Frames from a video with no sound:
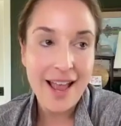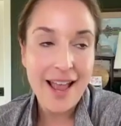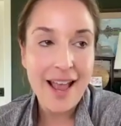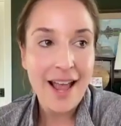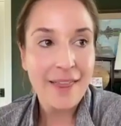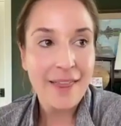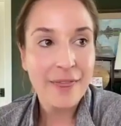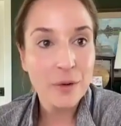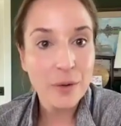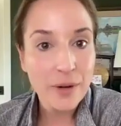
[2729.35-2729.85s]

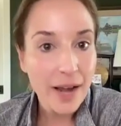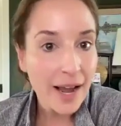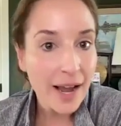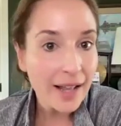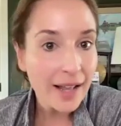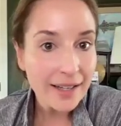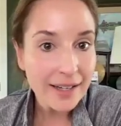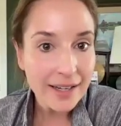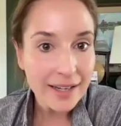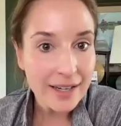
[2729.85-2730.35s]
And the
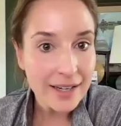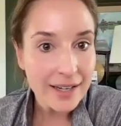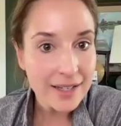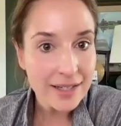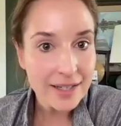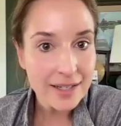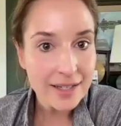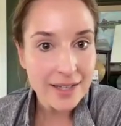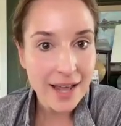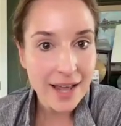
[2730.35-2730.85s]
reality
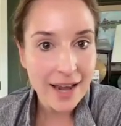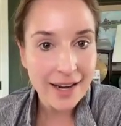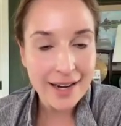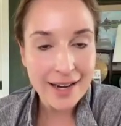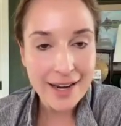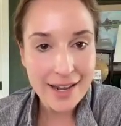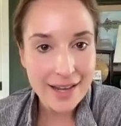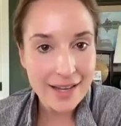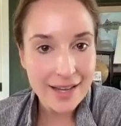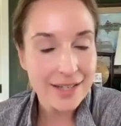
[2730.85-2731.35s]
is that
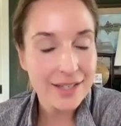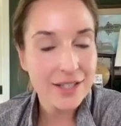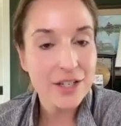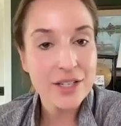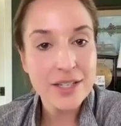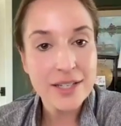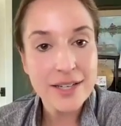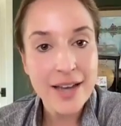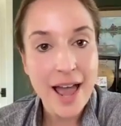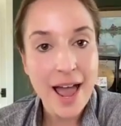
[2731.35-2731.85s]
it is
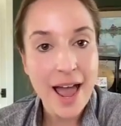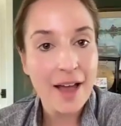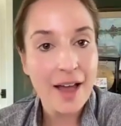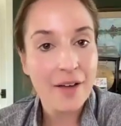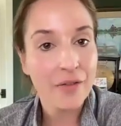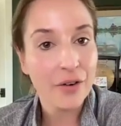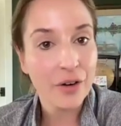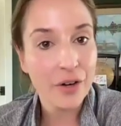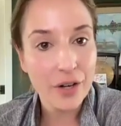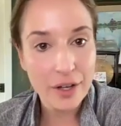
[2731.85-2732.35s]
just an
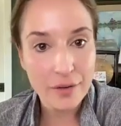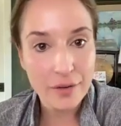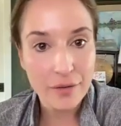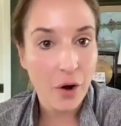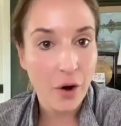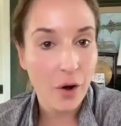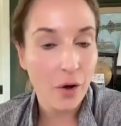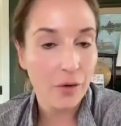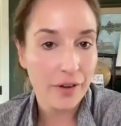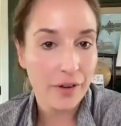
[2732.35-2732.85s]
ever
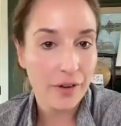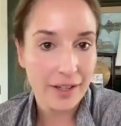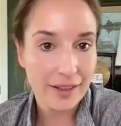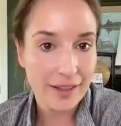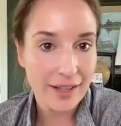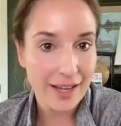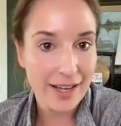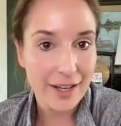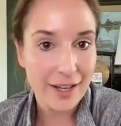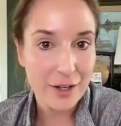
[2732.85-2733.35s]
evolving
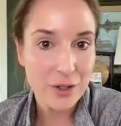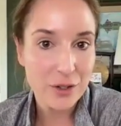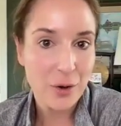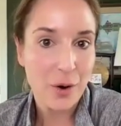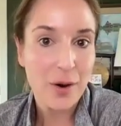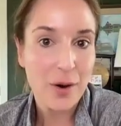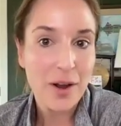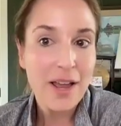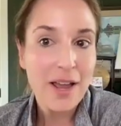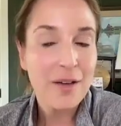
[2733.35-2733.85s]
thing. And
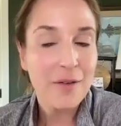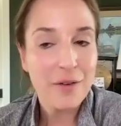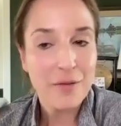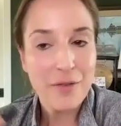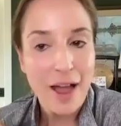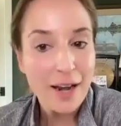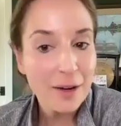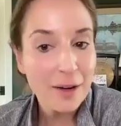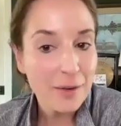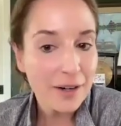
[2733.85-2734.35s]
so if
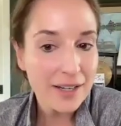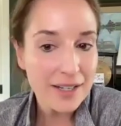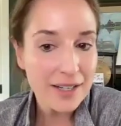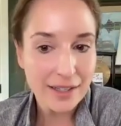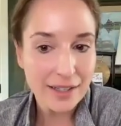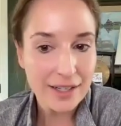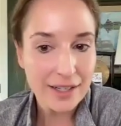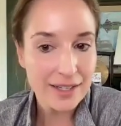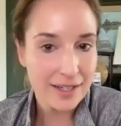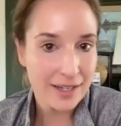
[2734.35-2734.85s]
anyone is
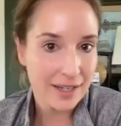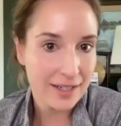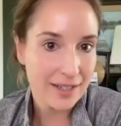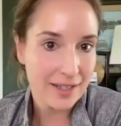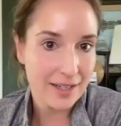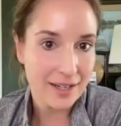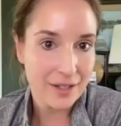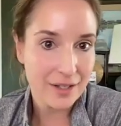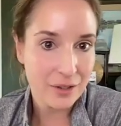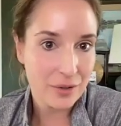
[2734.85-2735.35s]
listening to
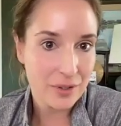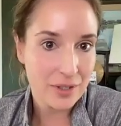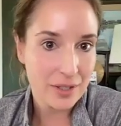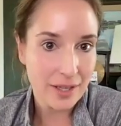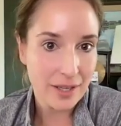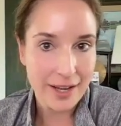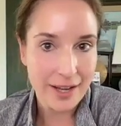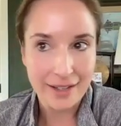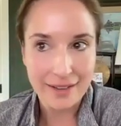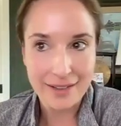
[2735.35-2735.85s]
this who's
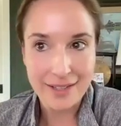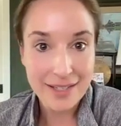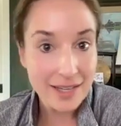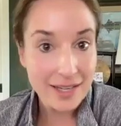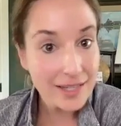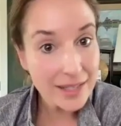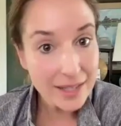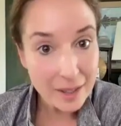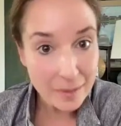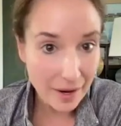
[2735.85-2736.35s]
like, this
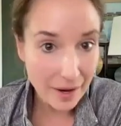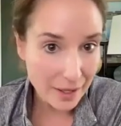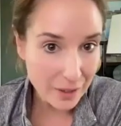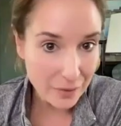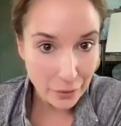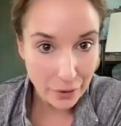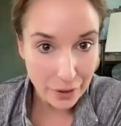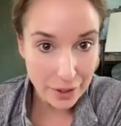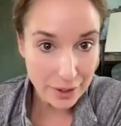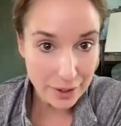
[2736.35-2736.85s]
isn't the best
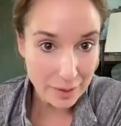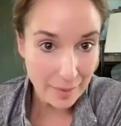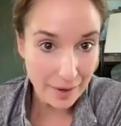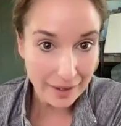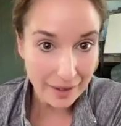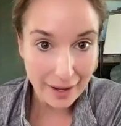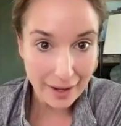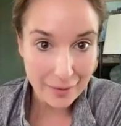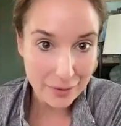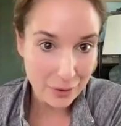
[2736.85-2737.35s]
4 years of my
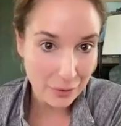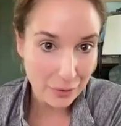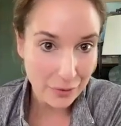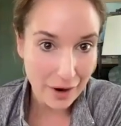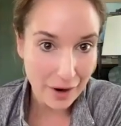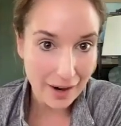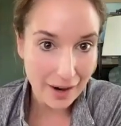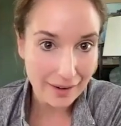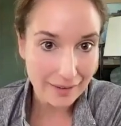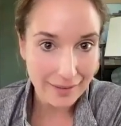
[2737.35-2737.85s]
life so
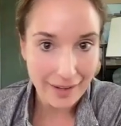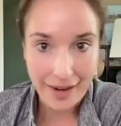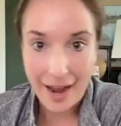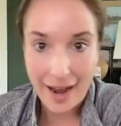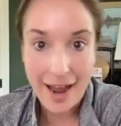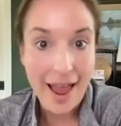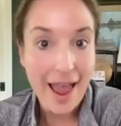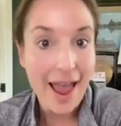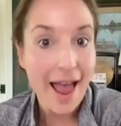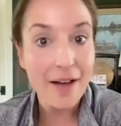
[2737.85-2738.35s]
far, like I
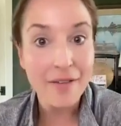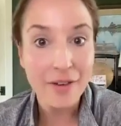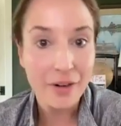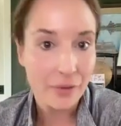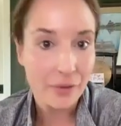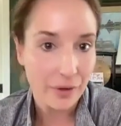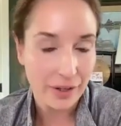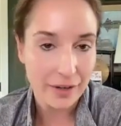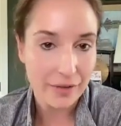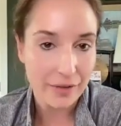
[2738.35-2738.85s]
haven't
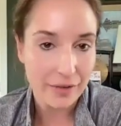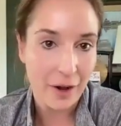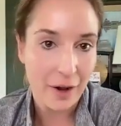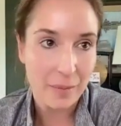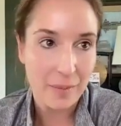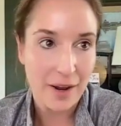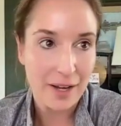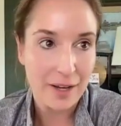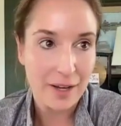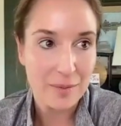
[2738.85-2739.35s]
really found
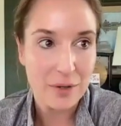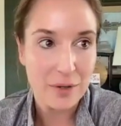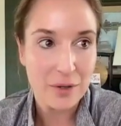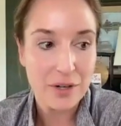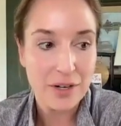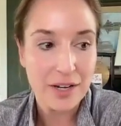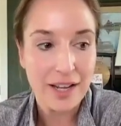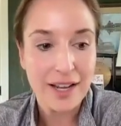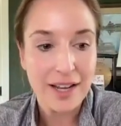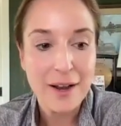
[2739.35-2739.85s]
my
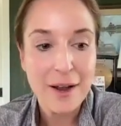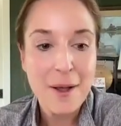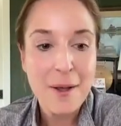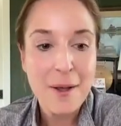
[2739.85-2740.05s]
community.